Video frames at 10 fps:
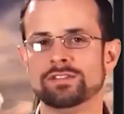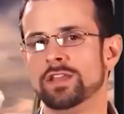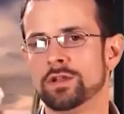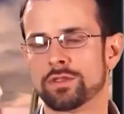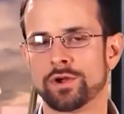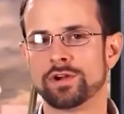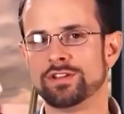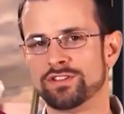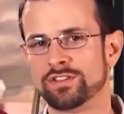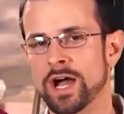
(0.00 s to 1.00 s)
nineteen
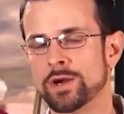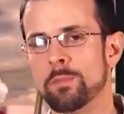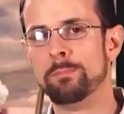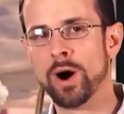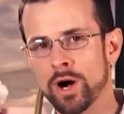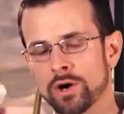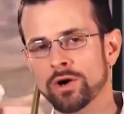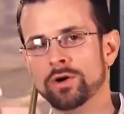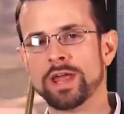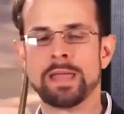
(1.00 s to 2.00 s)
thirty designer
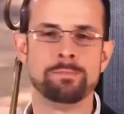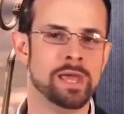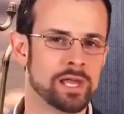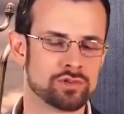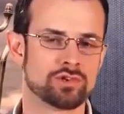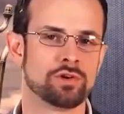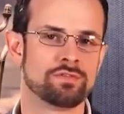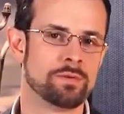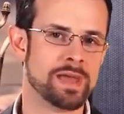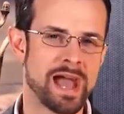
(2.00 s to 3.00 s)
borrowed a
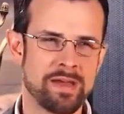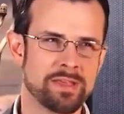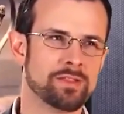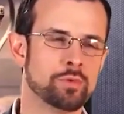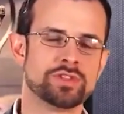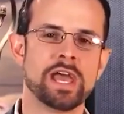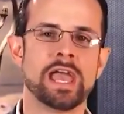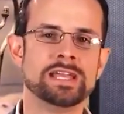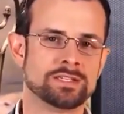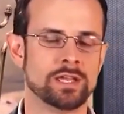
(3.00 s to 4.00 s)
picture from, the, I think it was
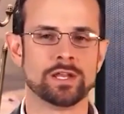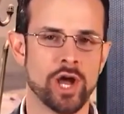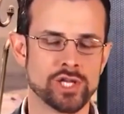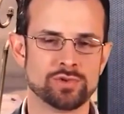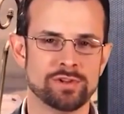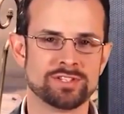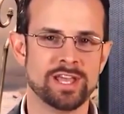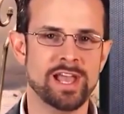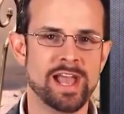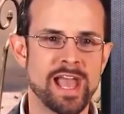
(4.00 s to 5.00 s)
the eighteen
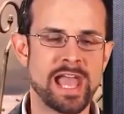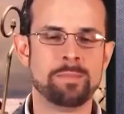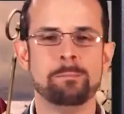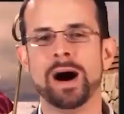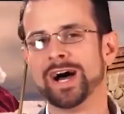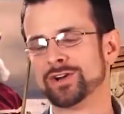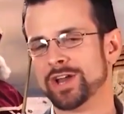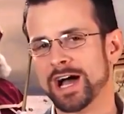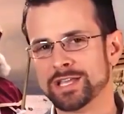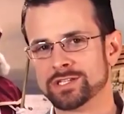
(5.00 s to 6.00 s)
hundreds, and
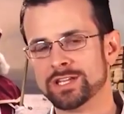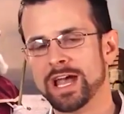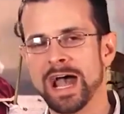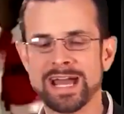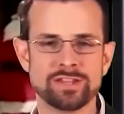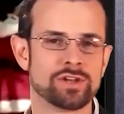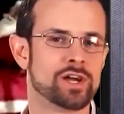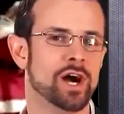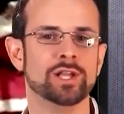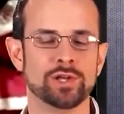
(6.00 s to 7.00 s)
modernized it, added
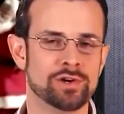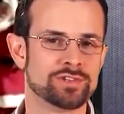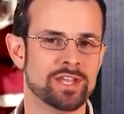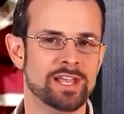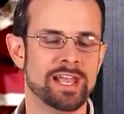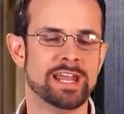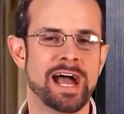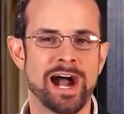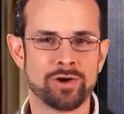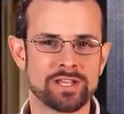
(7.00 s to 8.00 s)
the colors,
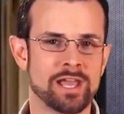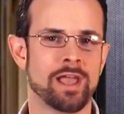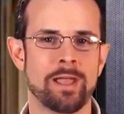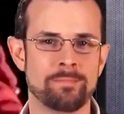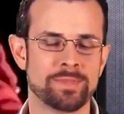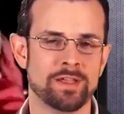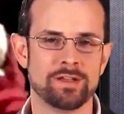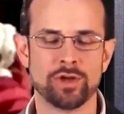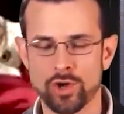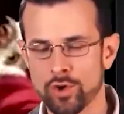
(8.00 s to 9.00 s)
and out came
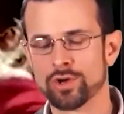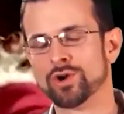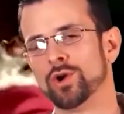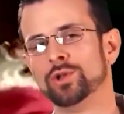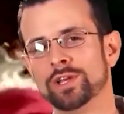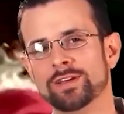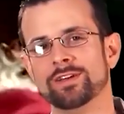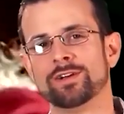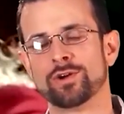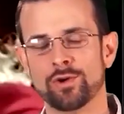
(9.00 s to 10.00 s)
the
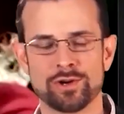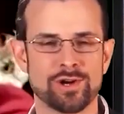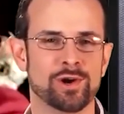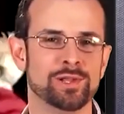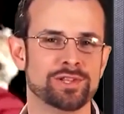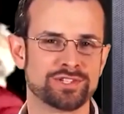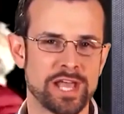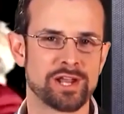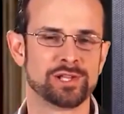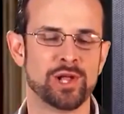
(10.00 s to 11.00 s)
Coca-Cola, Coca-Cola
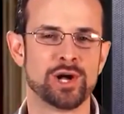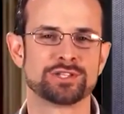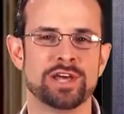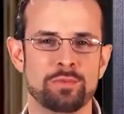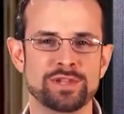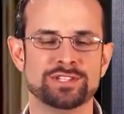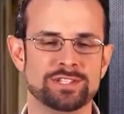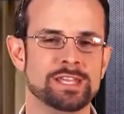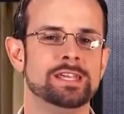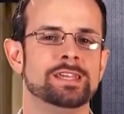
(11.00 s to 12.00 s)
Santa Claus that we
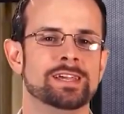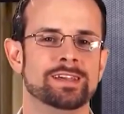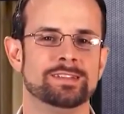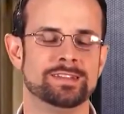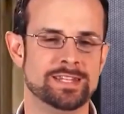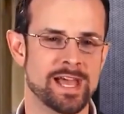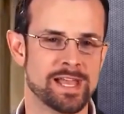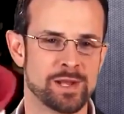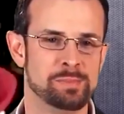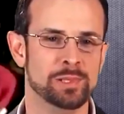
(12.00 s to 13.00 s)
see
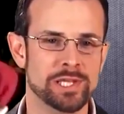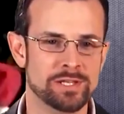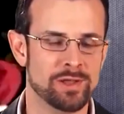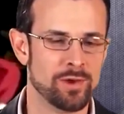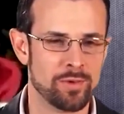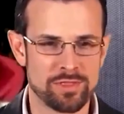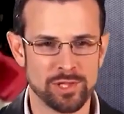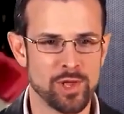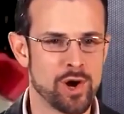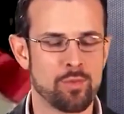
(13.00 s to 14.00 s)
today, complete
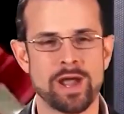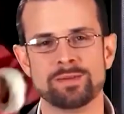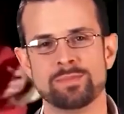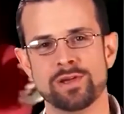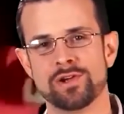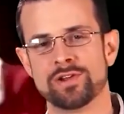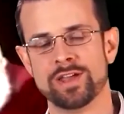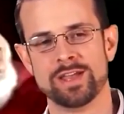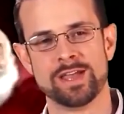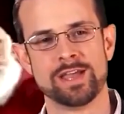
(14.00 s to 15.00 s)
with the long white
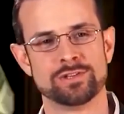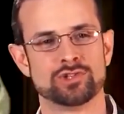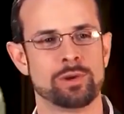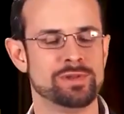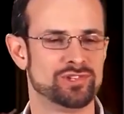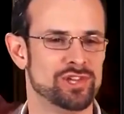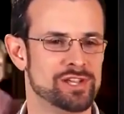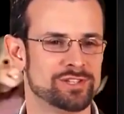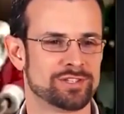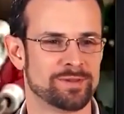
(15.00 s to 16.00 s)
beard and chubby
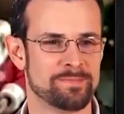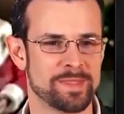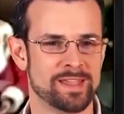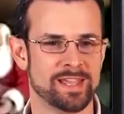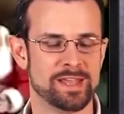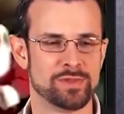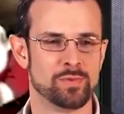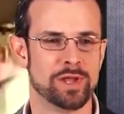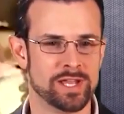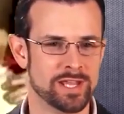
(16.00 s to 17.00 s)
cheeks and
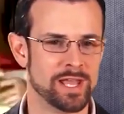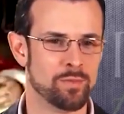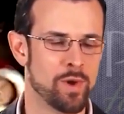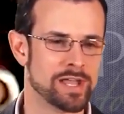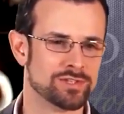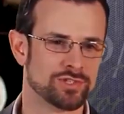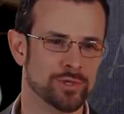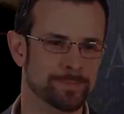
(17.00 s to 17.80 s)
the red and white